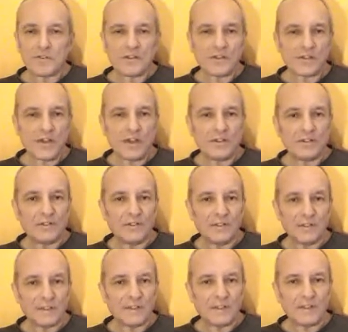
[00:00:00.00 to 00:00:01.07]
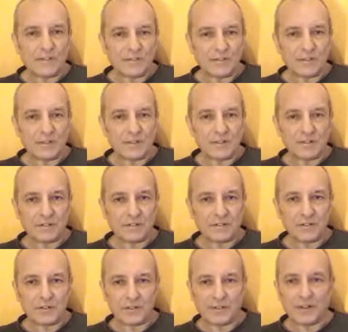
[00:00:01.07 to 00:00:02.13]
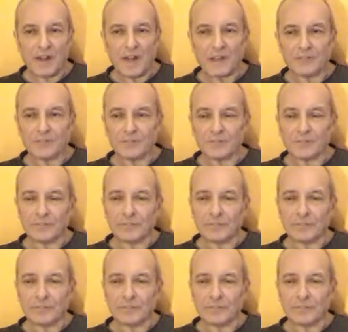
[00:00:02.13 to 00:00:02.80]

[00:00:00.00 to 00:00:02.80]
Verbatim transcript: The sun is indifferent to life.